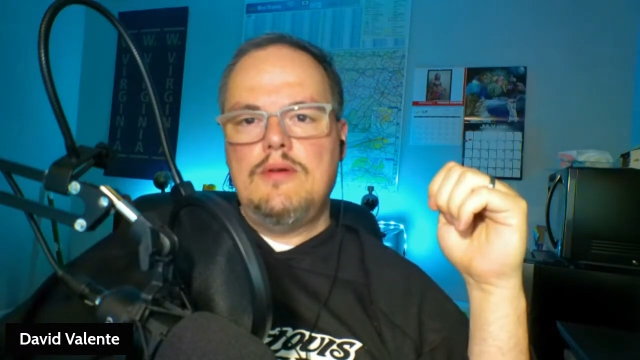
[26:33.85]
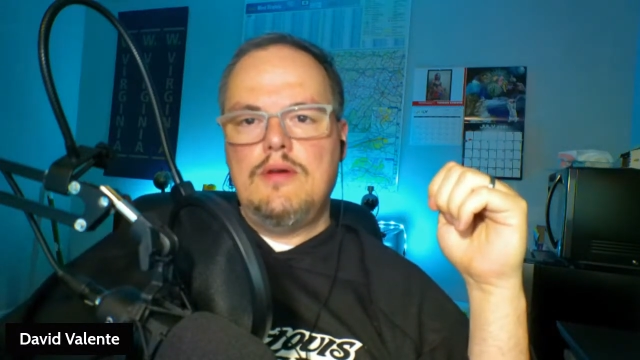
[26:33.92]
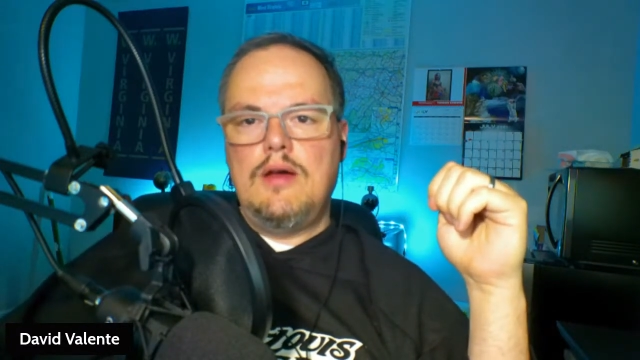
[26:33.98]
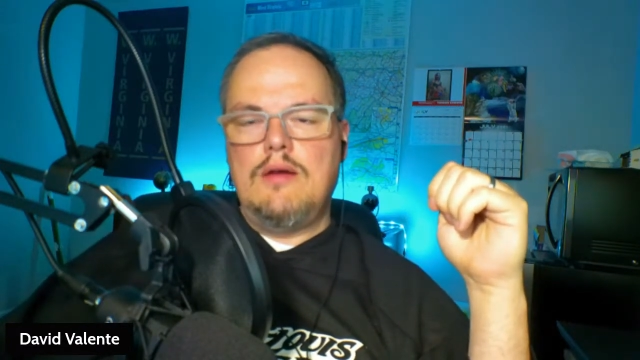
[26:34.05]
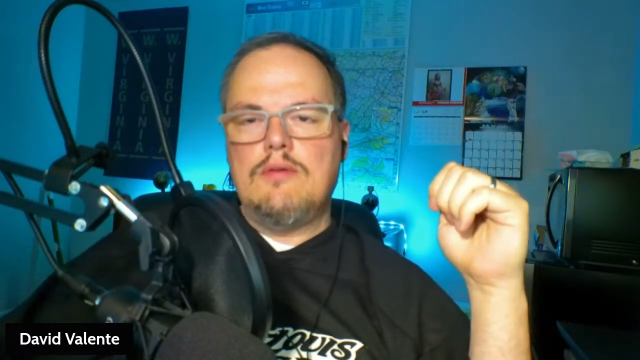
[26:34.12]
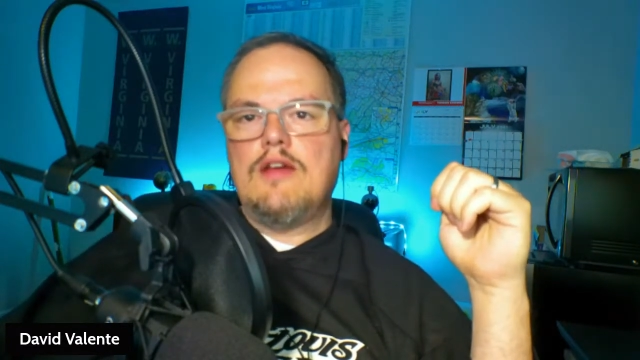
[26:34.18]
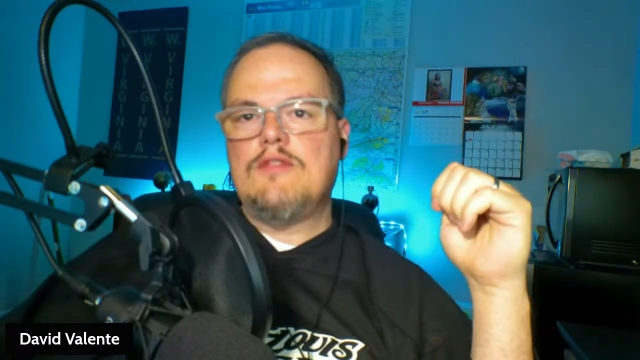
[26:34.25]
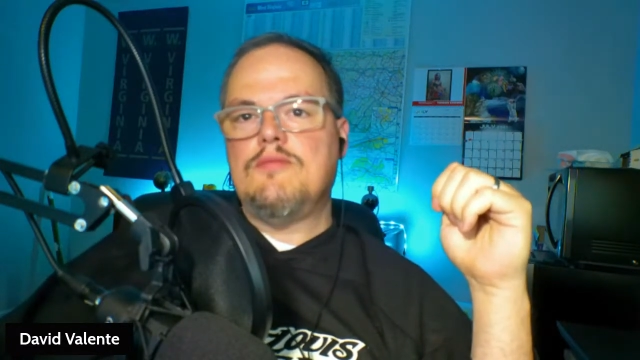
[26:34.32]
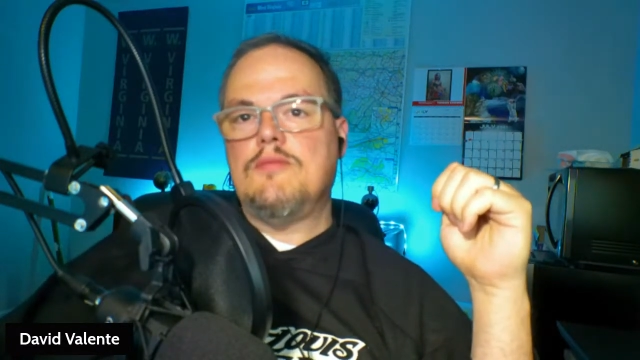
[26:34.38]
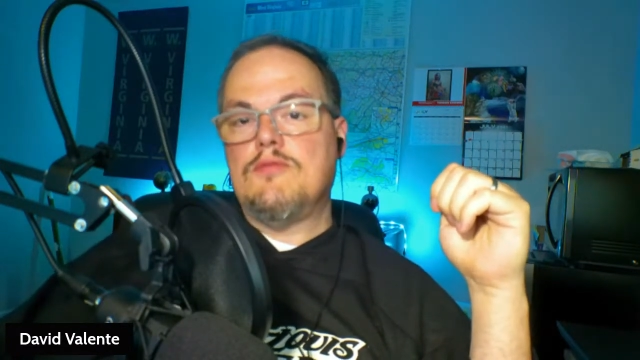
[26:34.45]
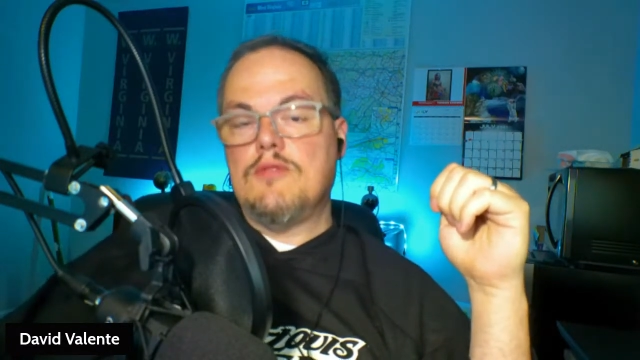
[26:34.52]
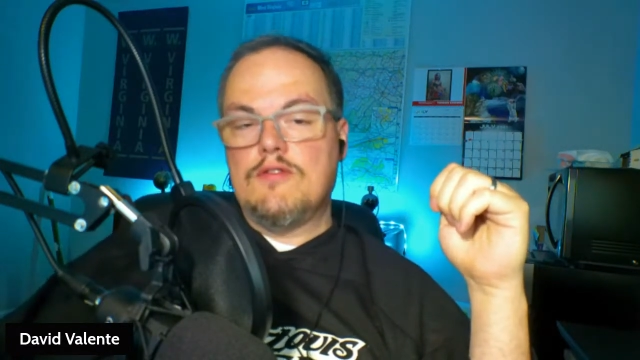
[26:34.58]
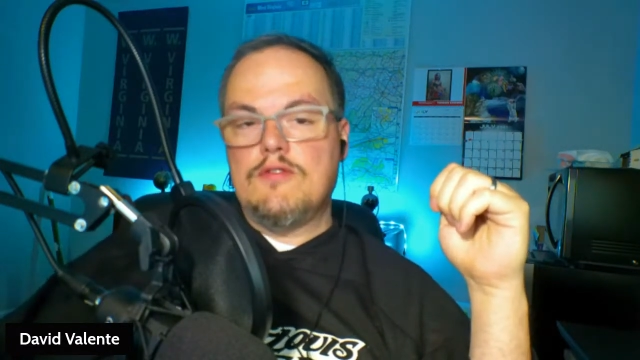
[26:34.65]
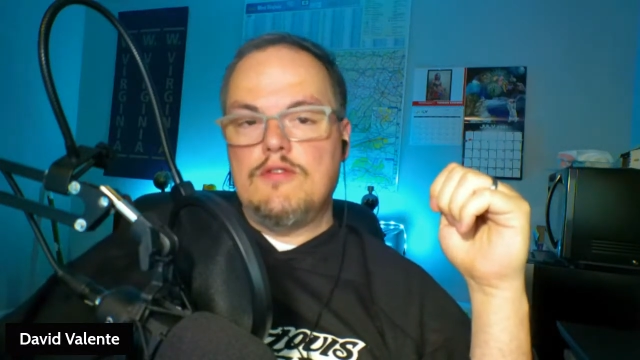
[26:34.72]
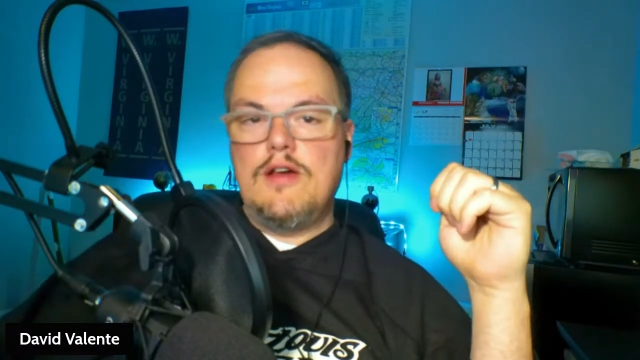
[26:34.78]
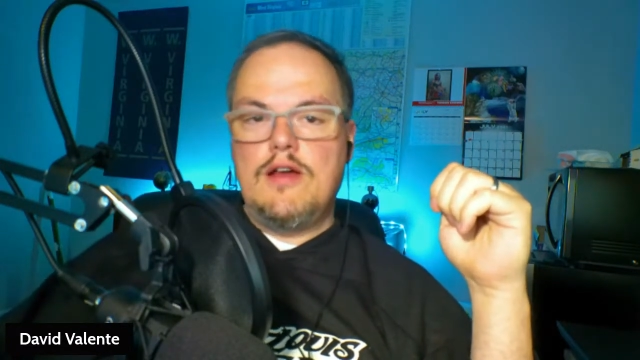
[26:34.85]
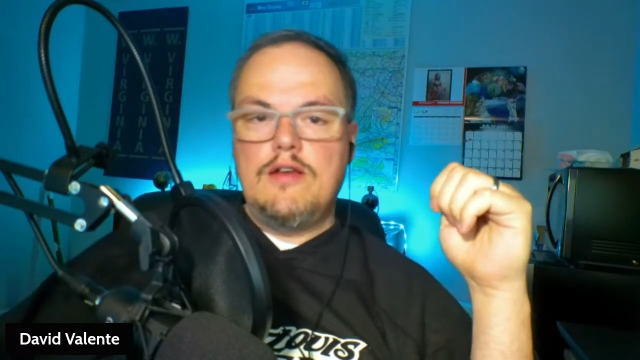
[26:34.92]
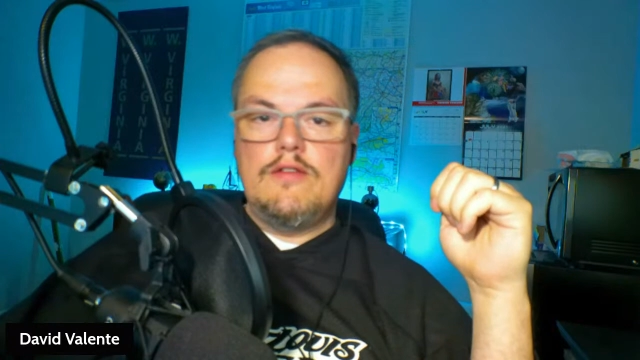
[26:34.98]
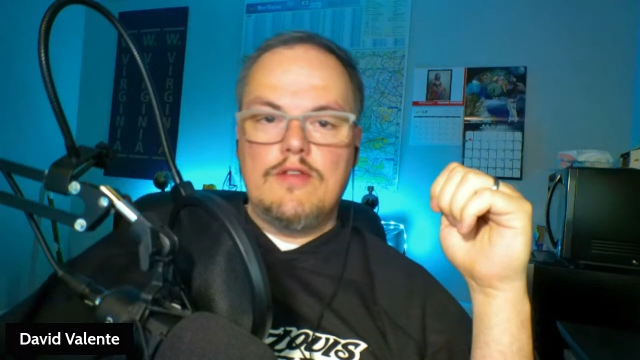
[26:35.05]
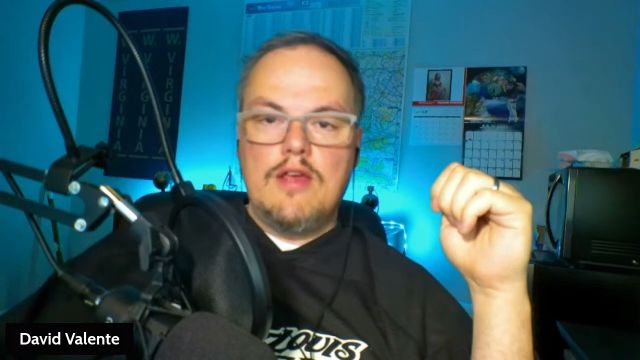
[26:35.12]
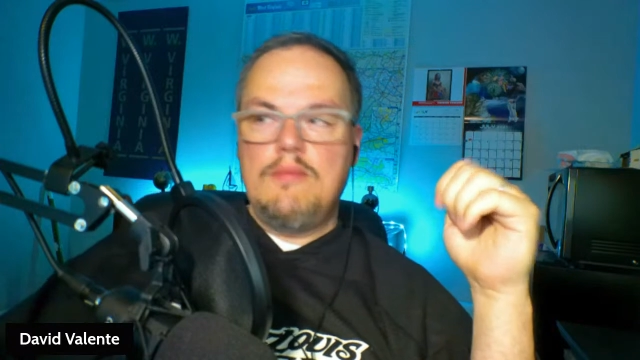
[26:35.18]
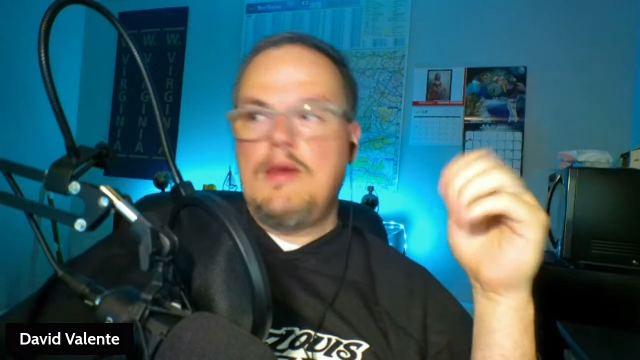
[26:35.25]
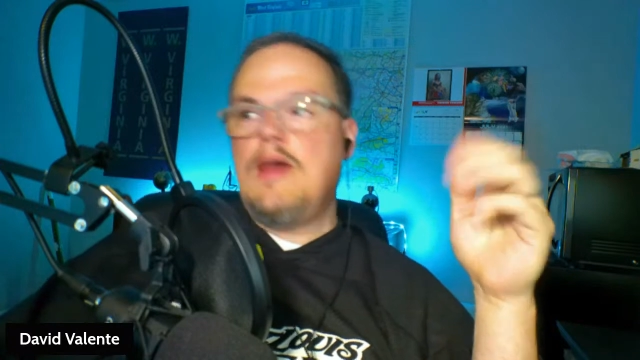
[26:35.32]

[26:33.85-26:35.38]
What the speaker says: Rasmus Ristolainen's game,